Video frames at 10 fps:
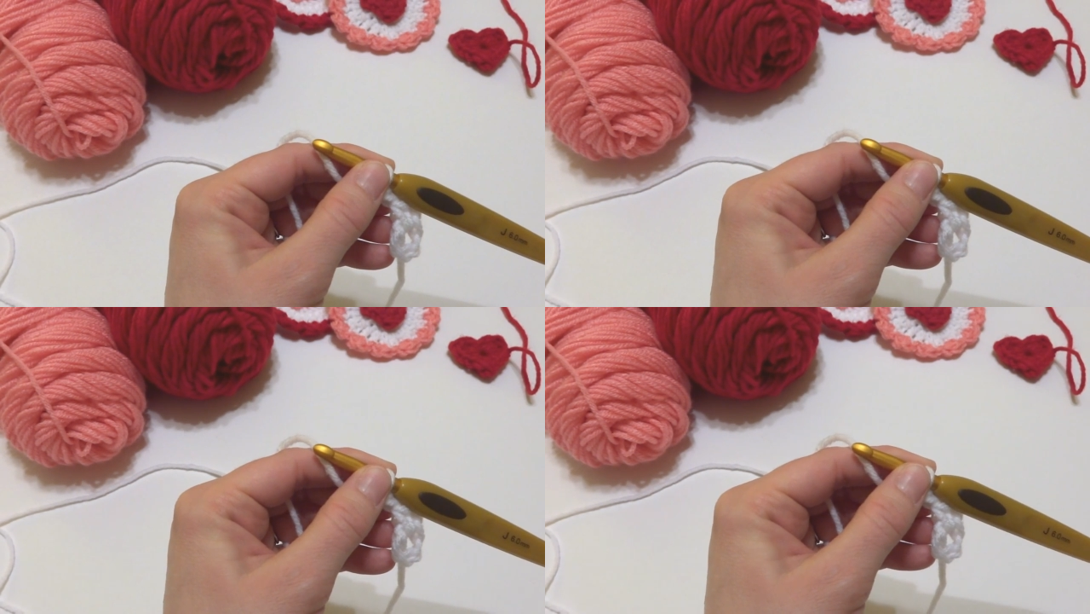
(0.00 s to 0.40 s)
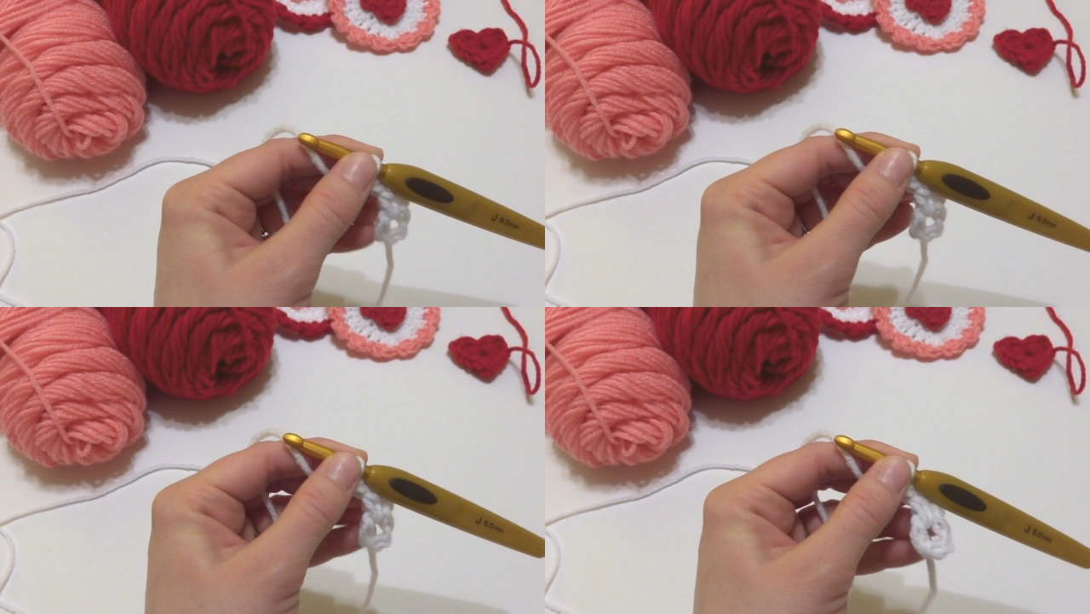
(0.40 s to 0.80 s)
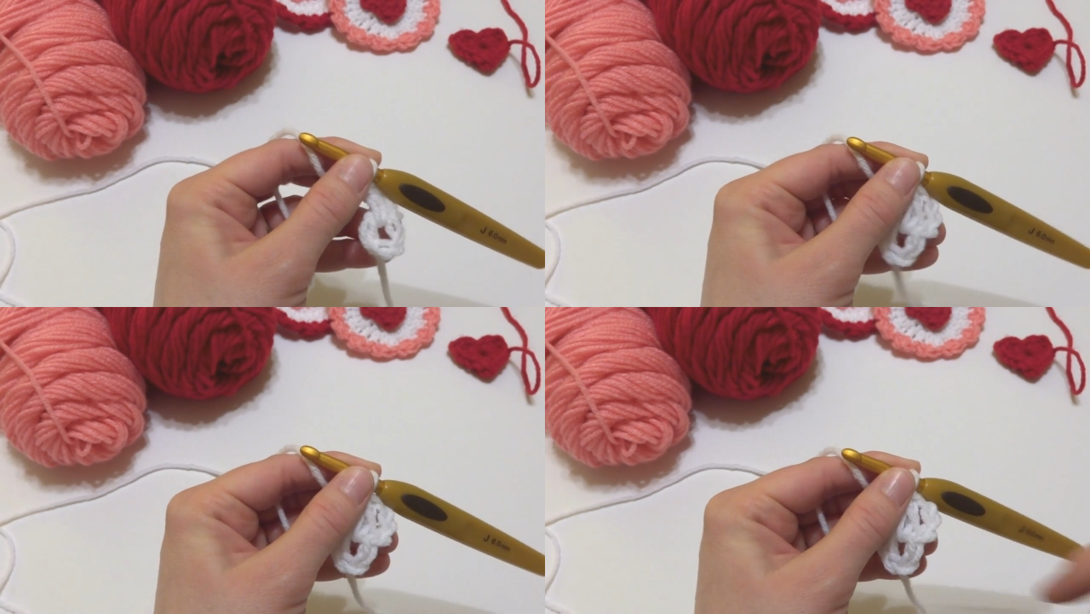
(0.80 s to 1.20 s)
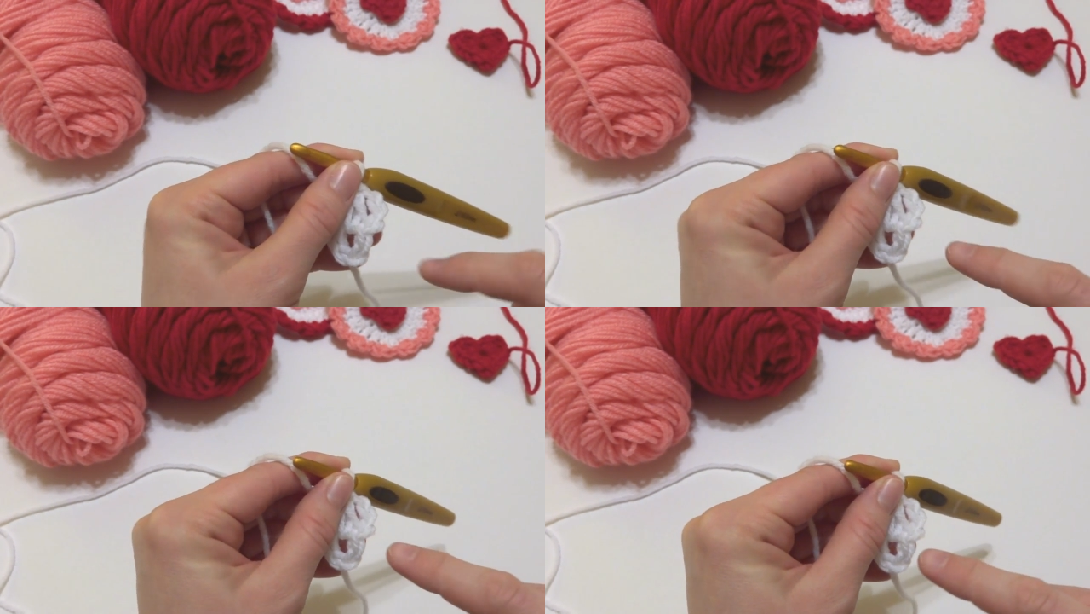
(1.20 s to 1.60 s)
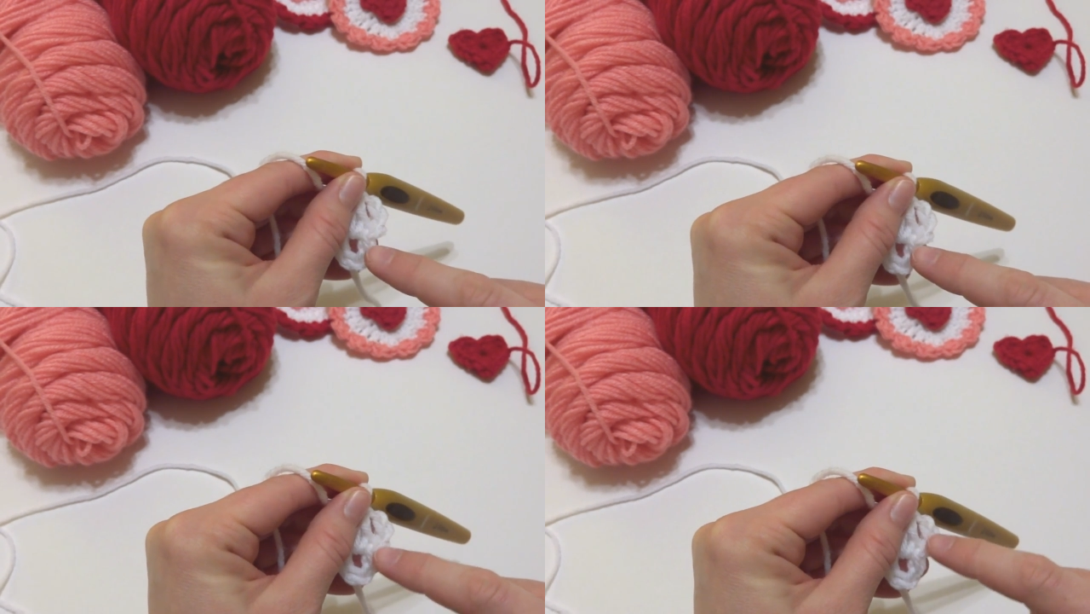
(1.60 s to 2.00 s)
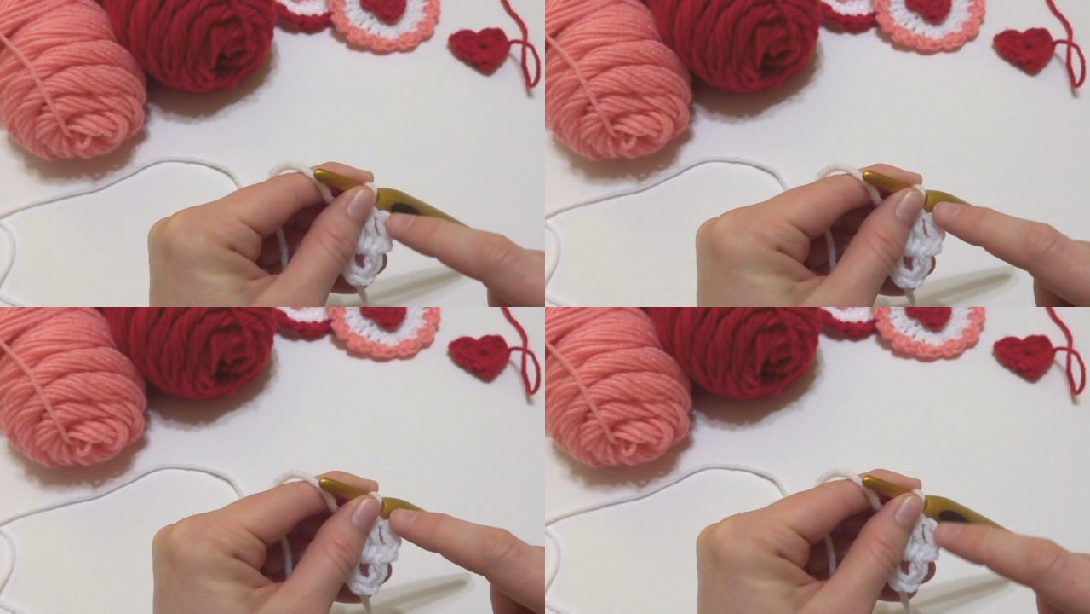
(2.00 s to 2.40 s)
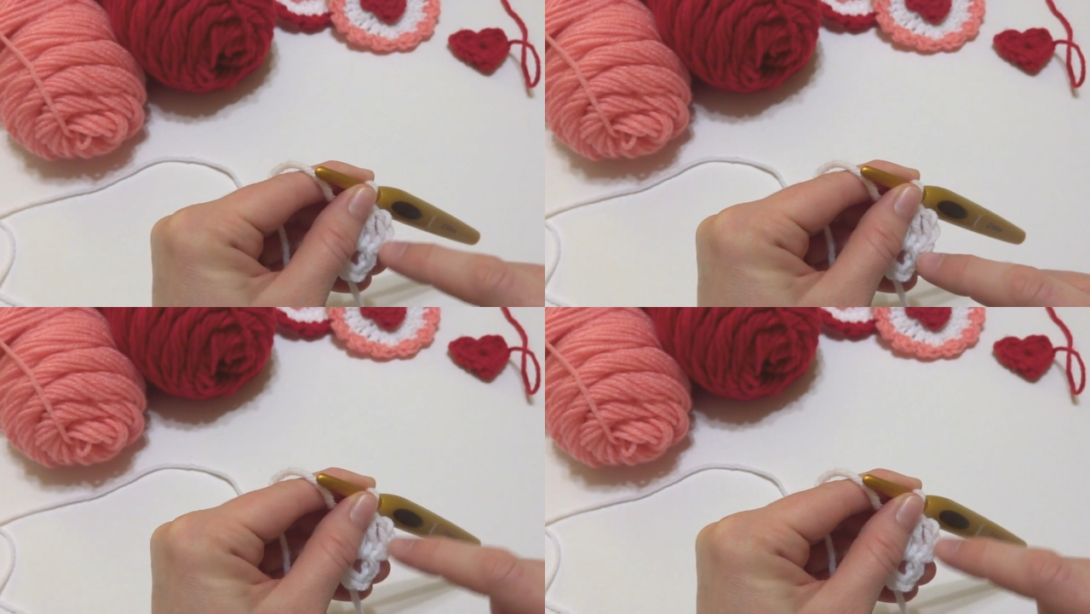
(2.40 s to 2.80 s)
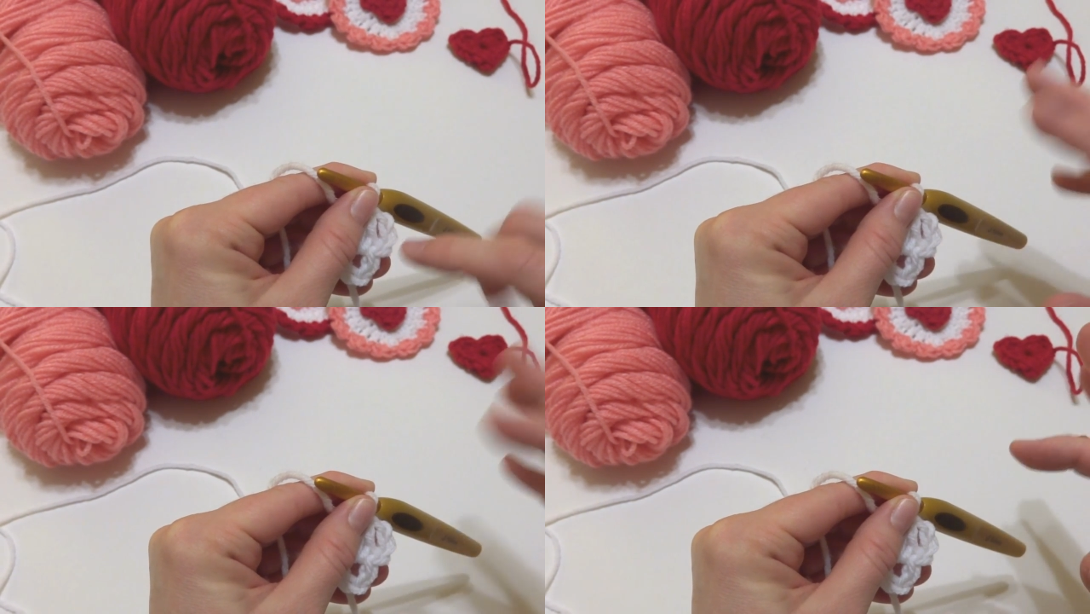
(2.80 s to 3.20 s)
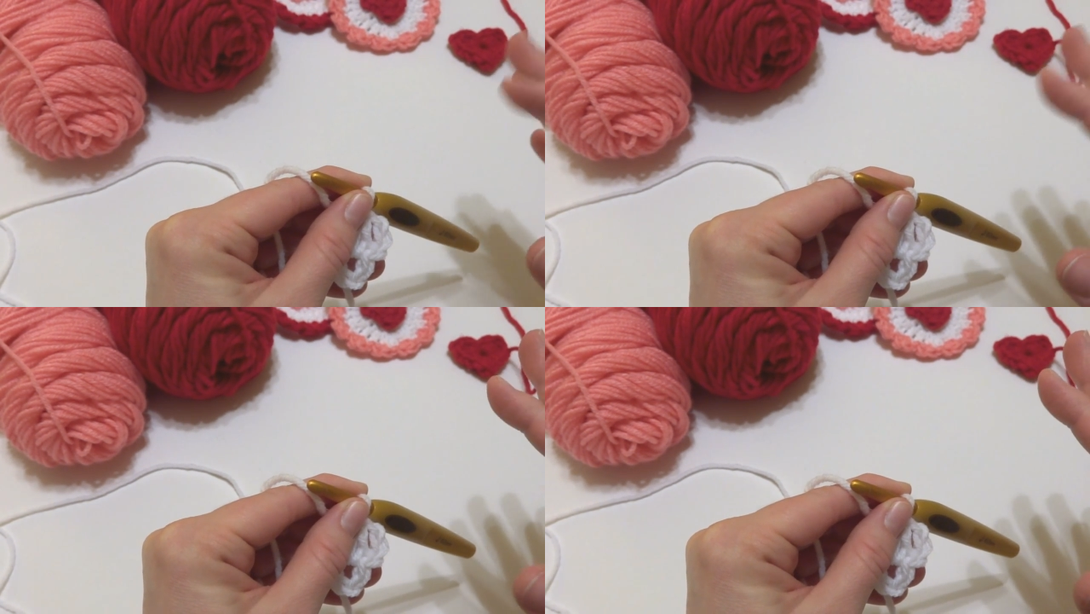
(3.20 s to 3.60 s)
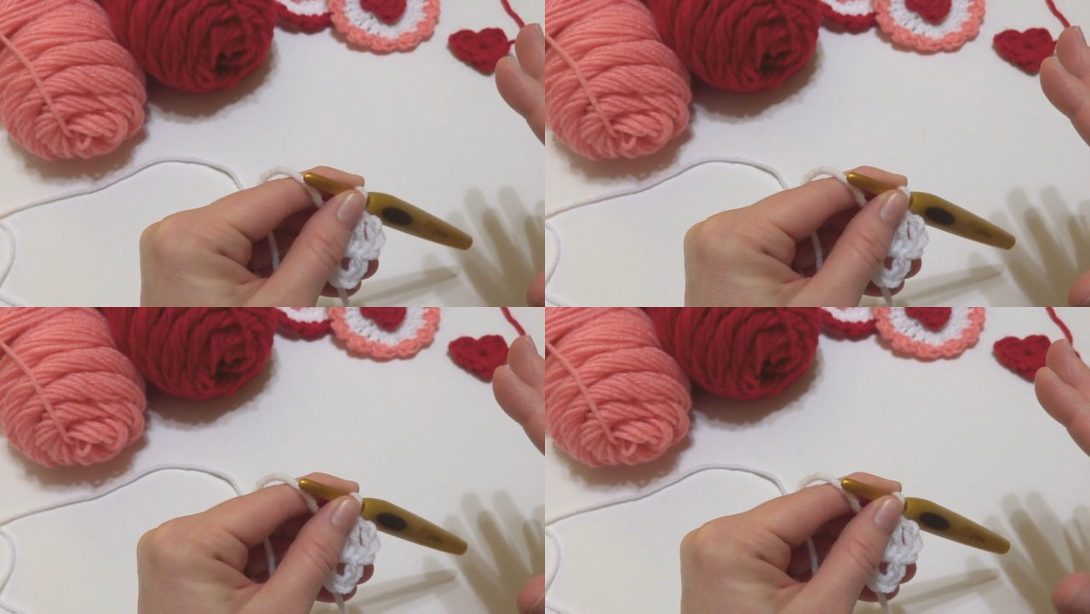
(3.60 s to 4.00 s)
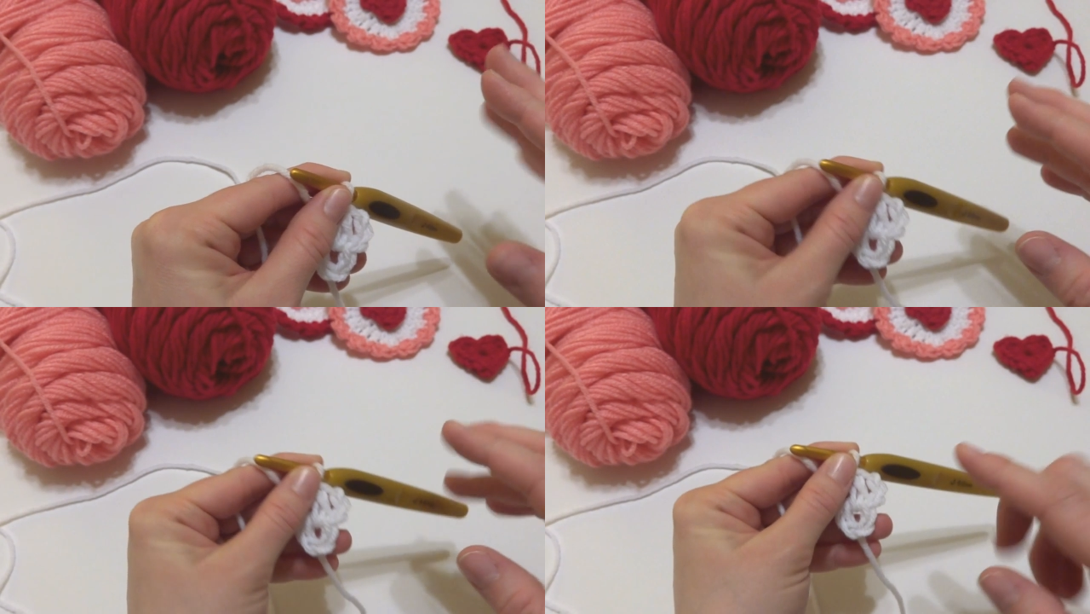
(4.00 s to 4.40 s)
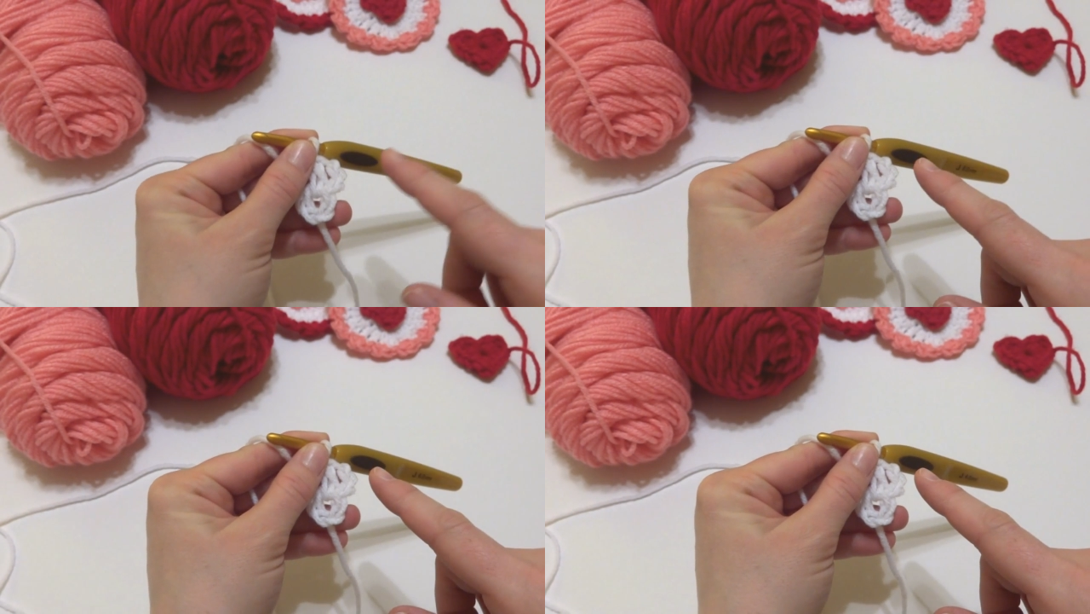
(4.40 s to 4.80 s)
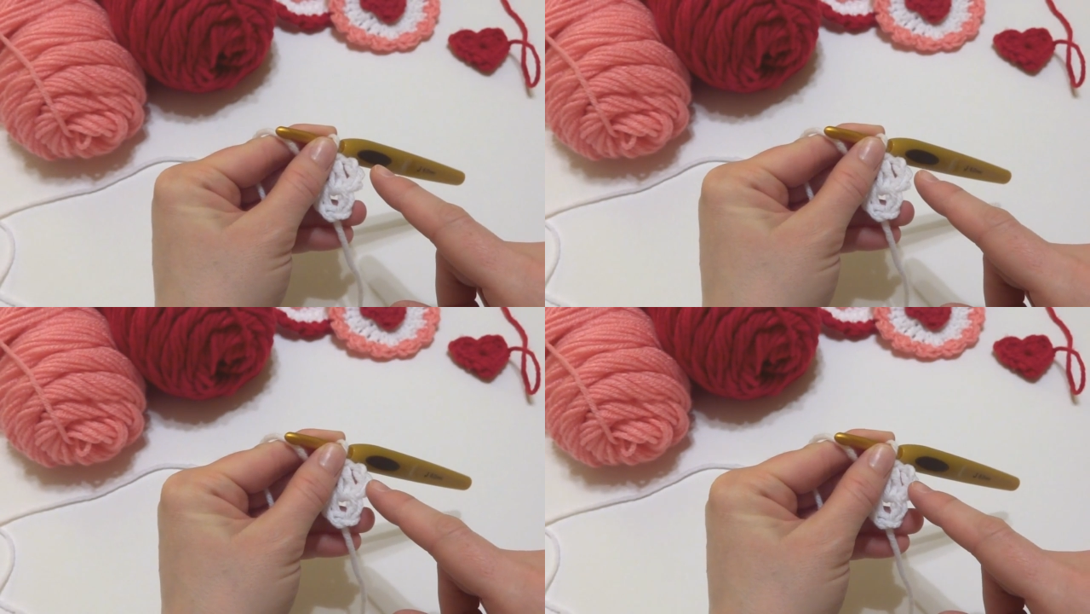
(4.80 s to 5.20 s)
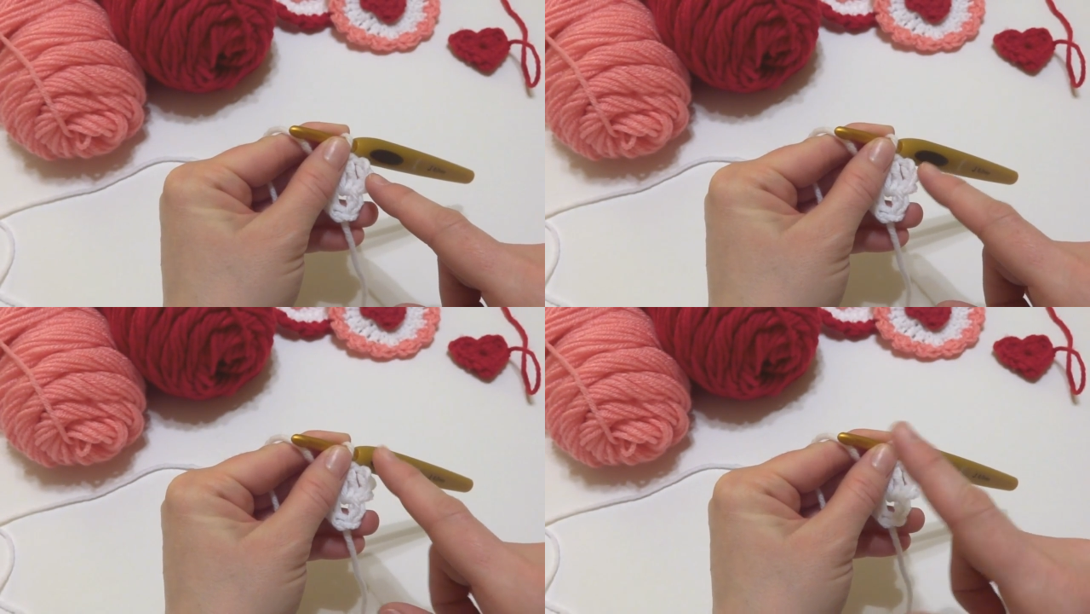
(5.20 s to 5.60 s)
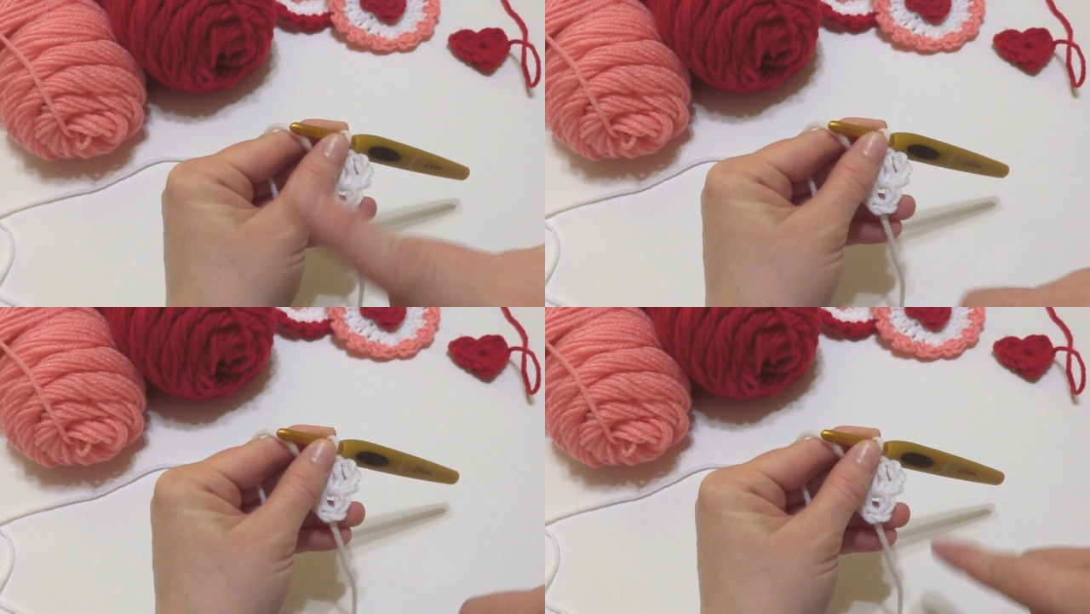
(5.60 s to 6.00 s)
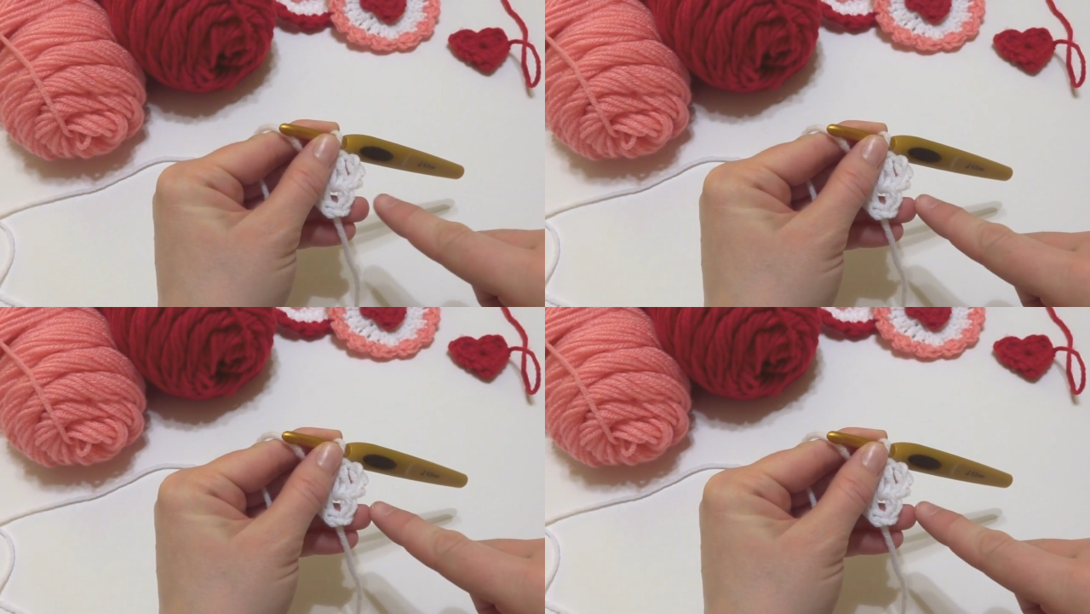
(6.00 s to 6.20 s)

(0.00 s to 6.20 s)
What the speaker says: No face is visible, so there are no lips to read.